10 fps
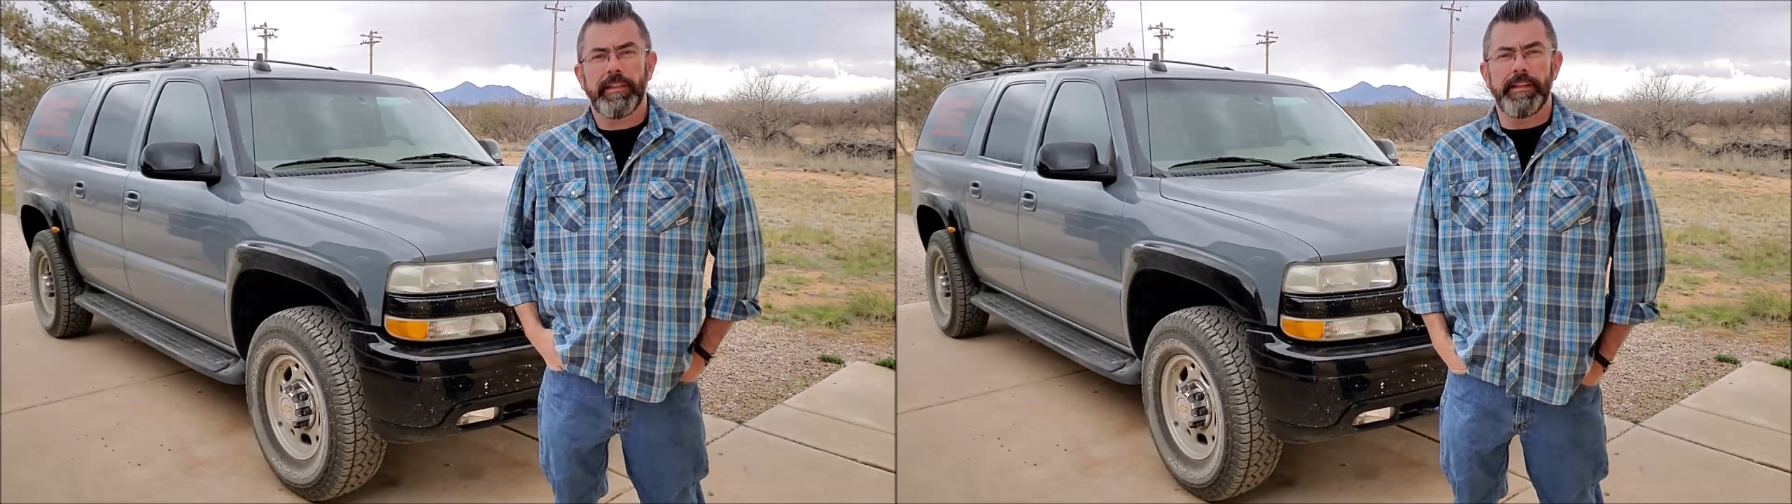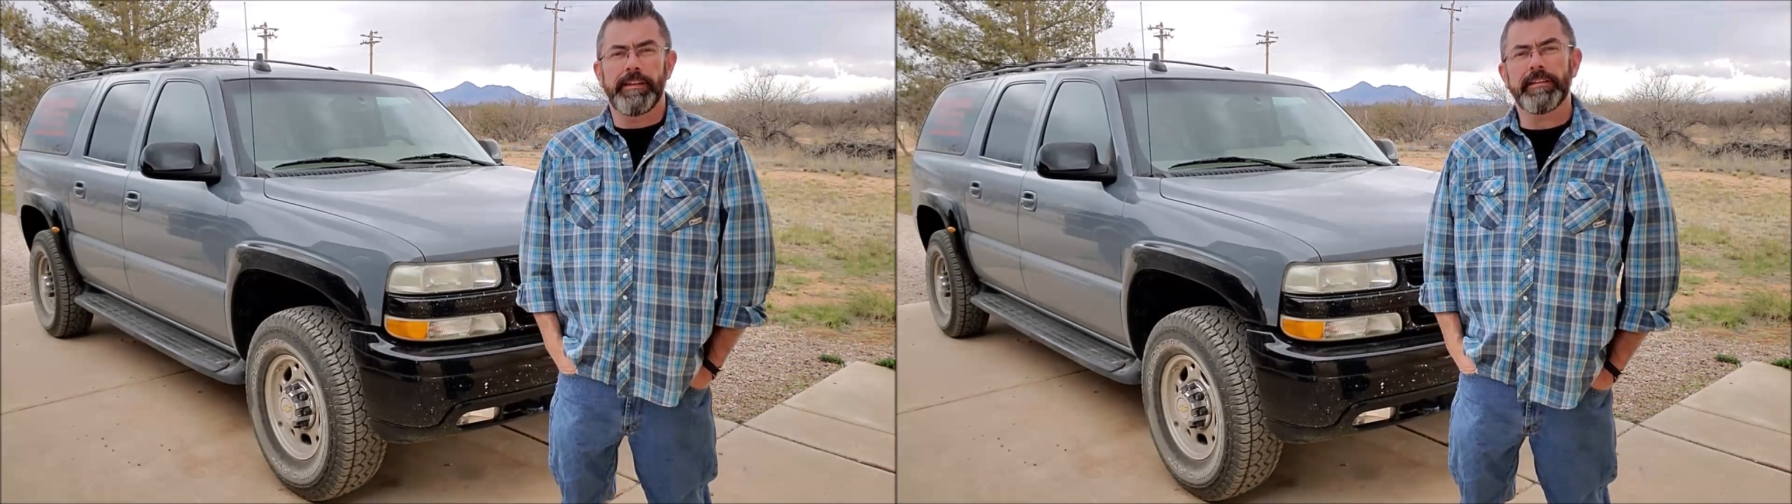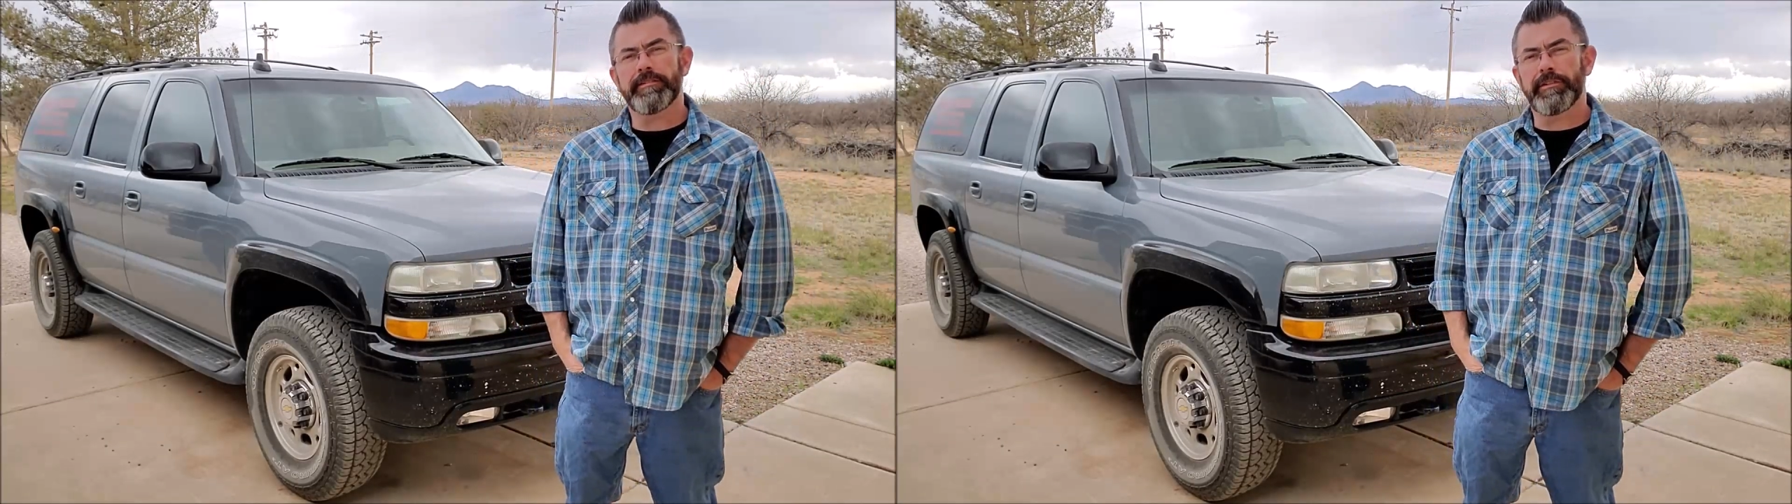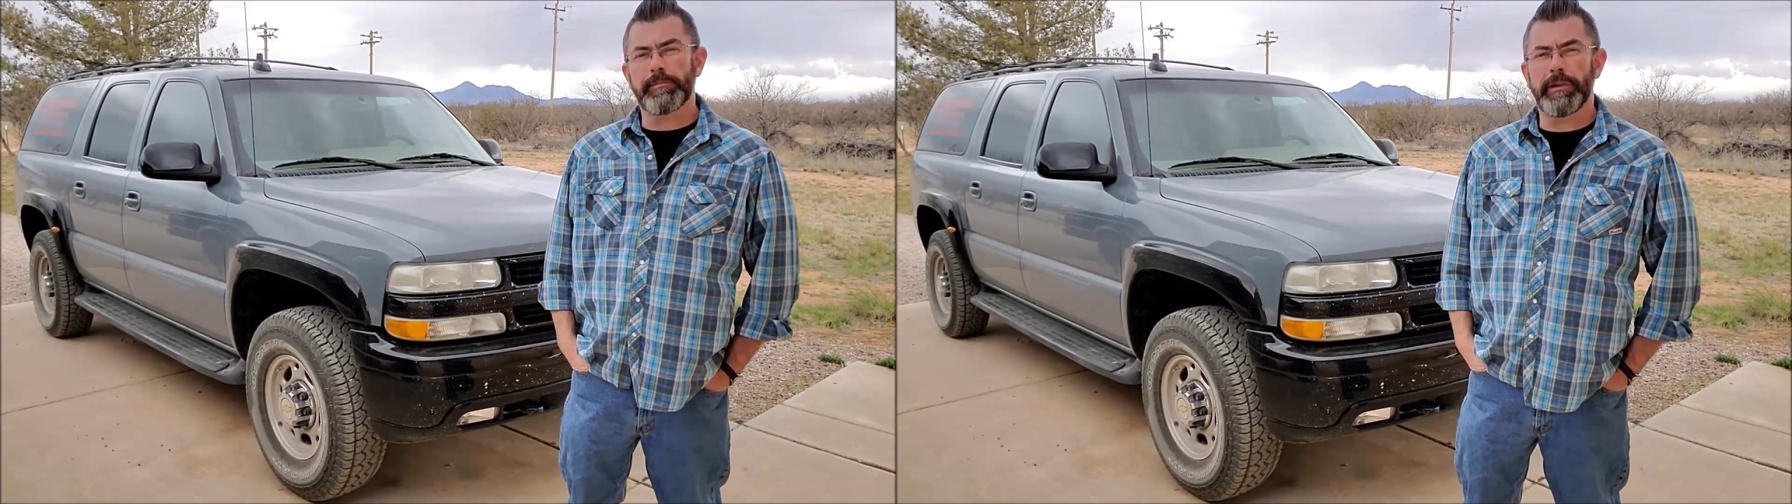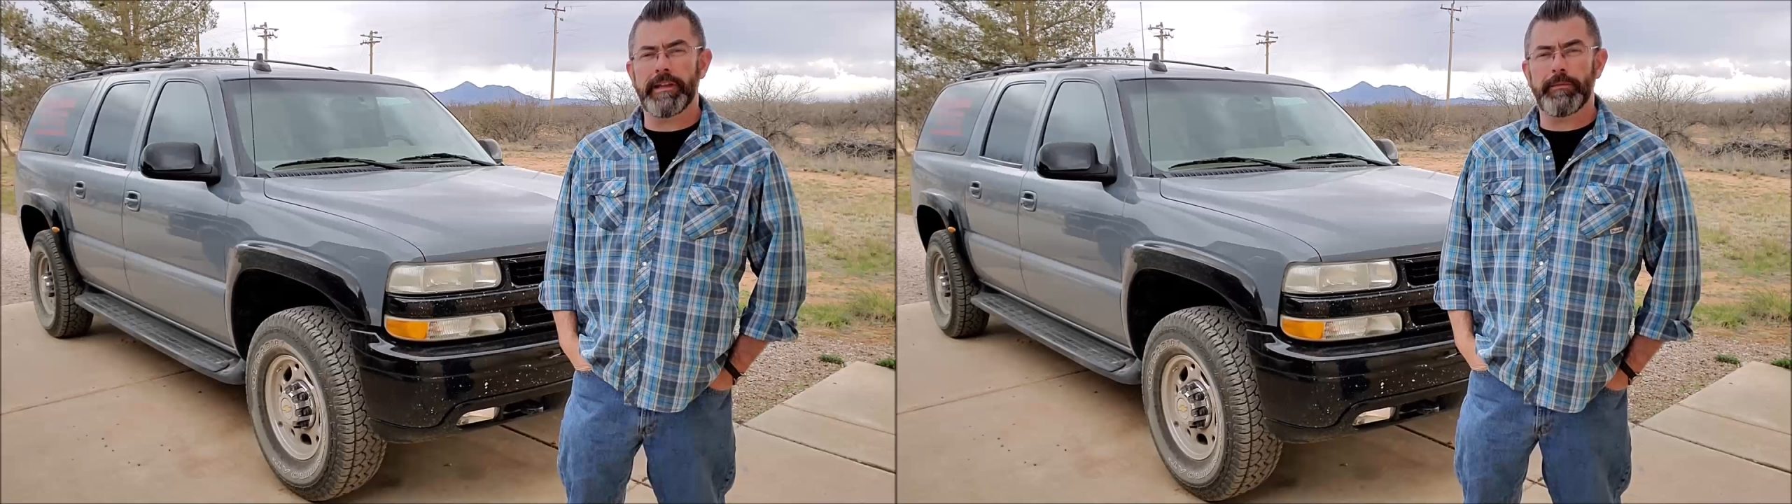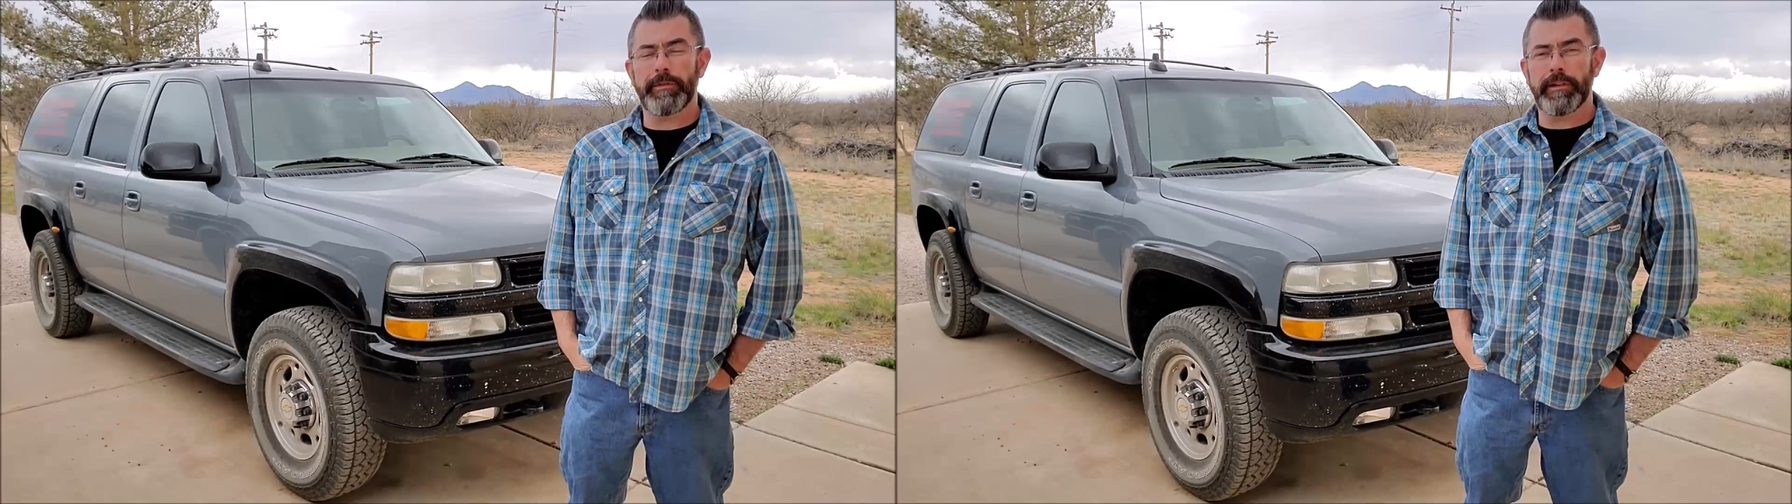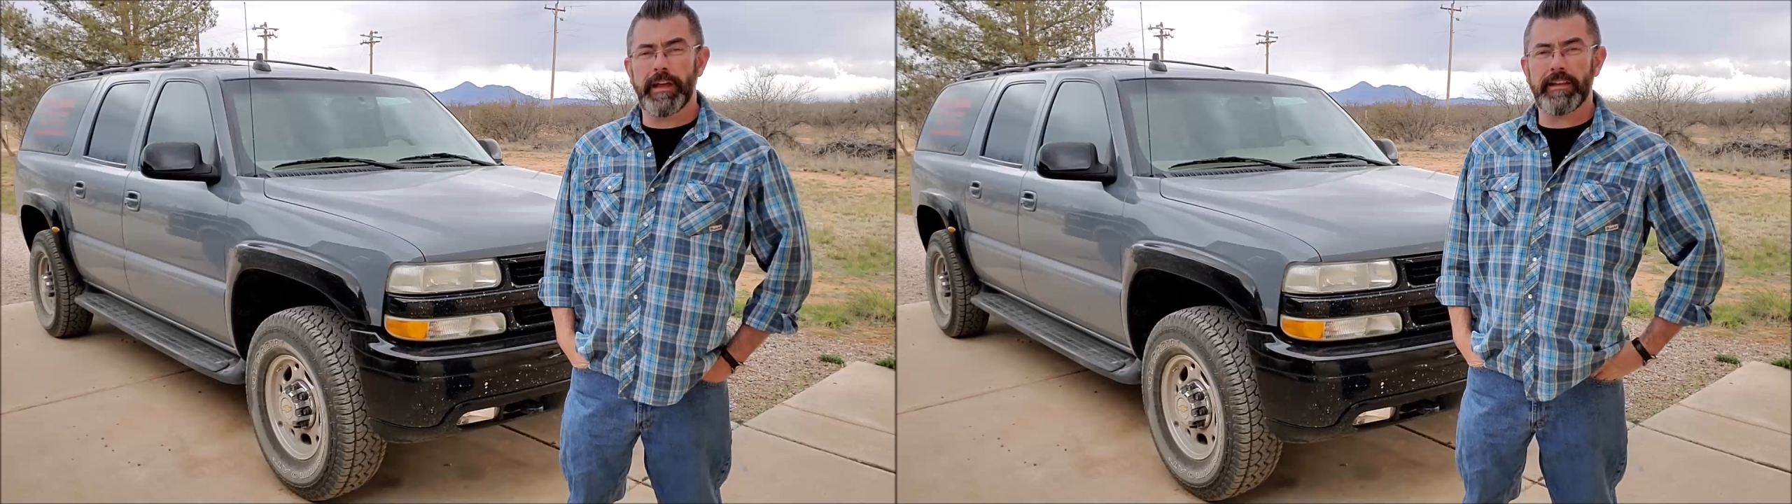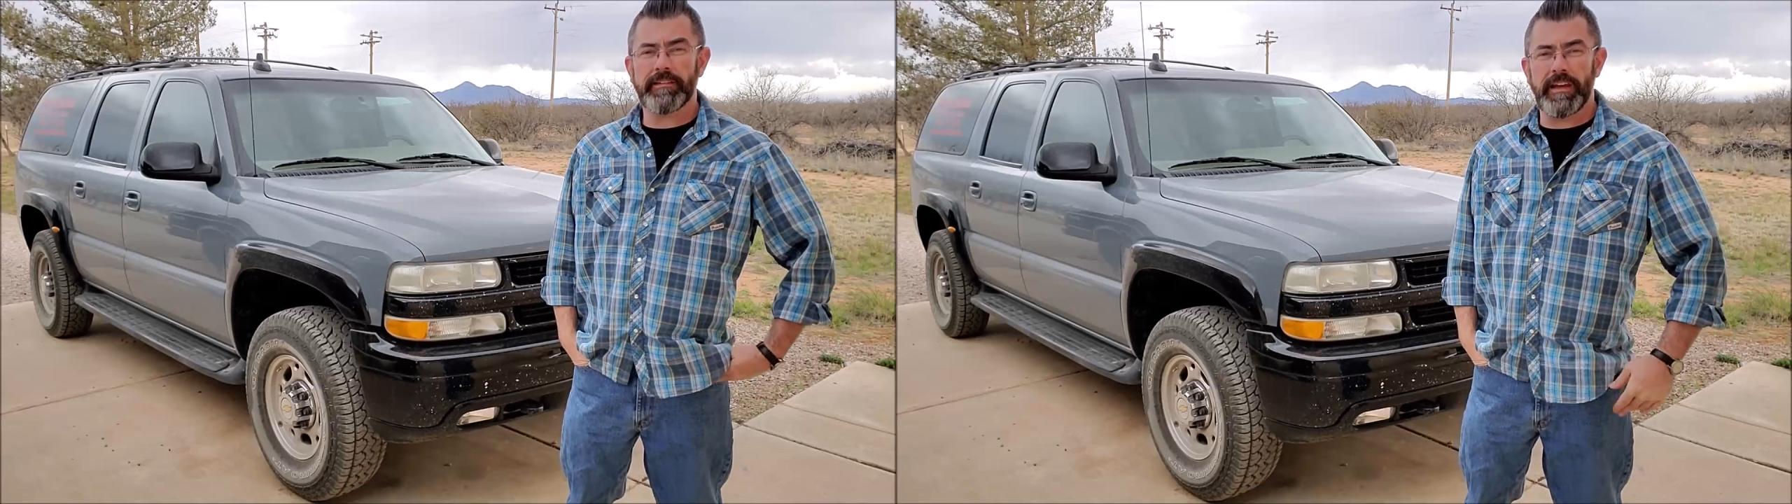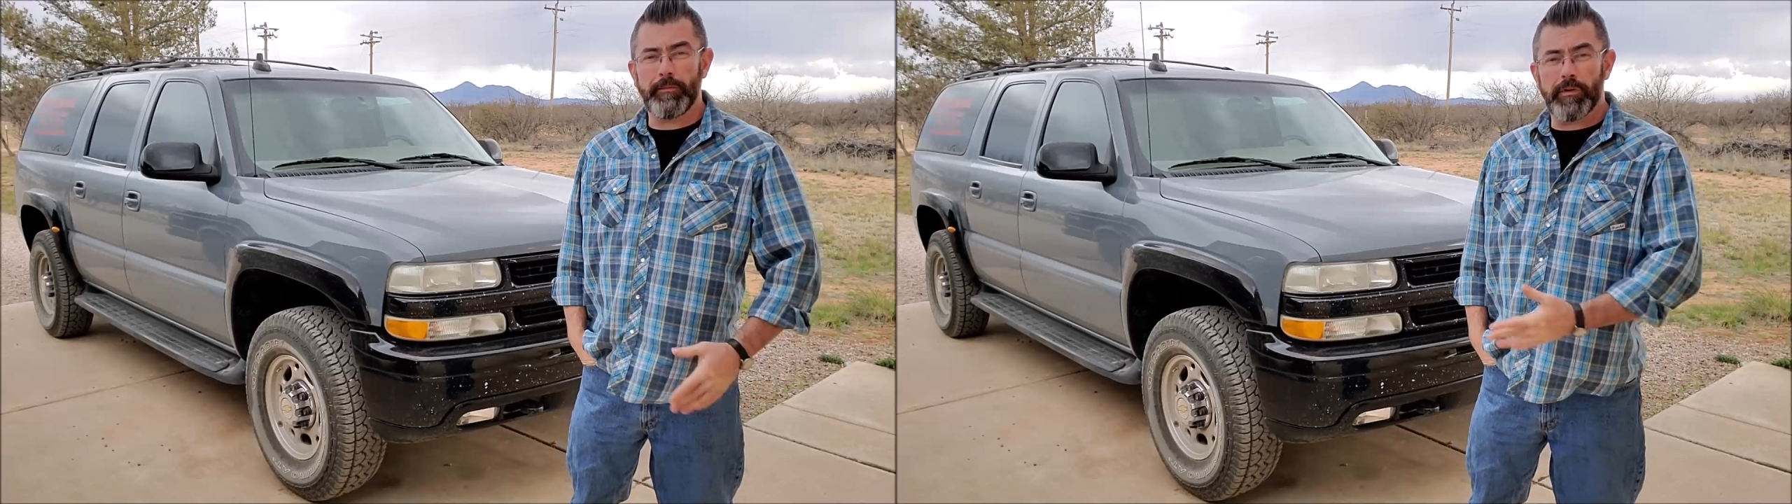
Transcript: that doesn't really blend in with the landscape,